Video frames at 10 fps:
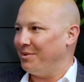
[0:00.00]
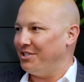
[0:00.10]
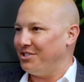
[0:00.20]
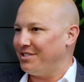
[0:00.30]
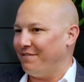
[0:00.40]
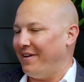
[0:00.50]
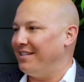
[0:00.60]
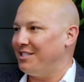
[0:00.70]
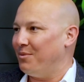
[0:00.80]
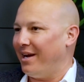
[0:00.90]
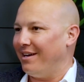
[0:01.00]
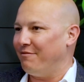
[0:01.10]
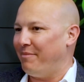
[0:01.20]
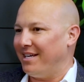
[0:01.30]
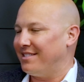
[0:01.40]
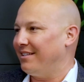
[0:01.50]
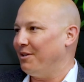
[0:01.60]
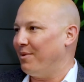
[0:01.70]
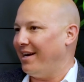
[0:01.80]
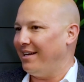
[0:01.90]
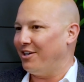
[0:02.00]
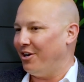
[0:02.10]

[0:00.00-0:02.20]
which is just a fancy way of basically writing